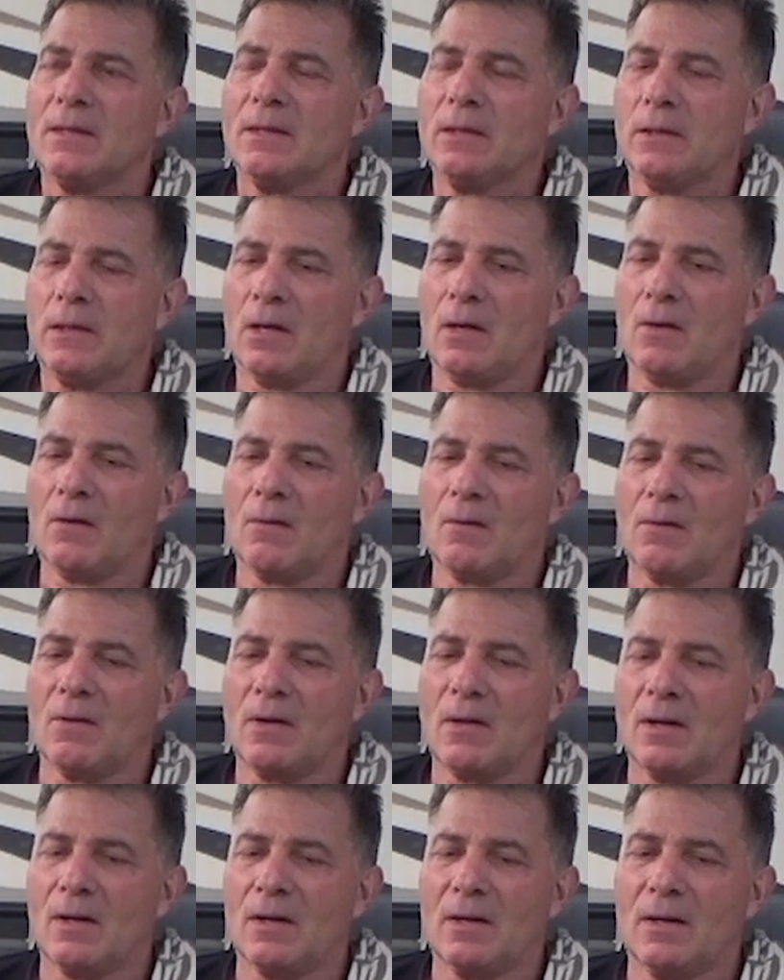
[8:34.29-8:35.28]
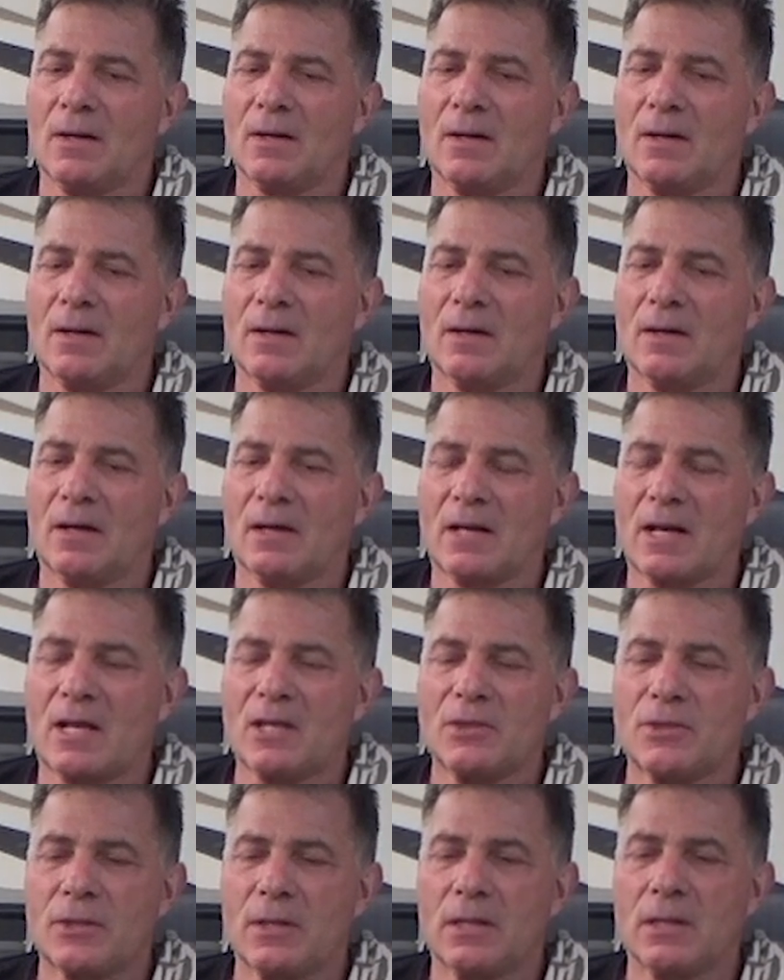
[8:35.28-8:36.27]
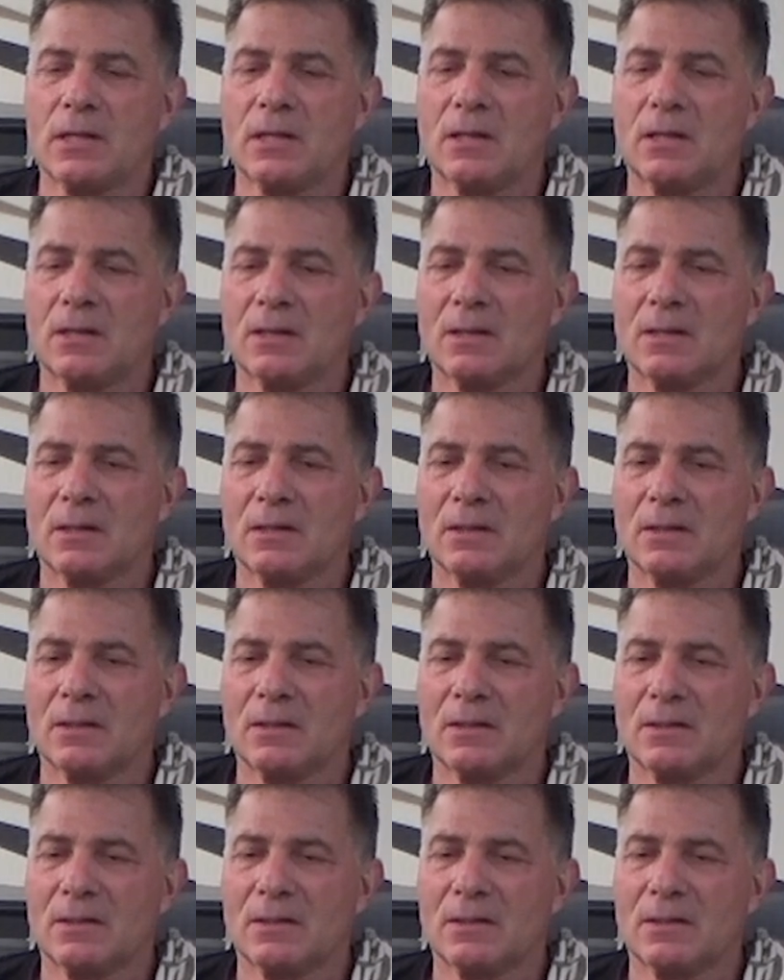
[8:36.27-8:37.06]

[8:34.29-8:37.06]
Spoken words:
You know, and I think,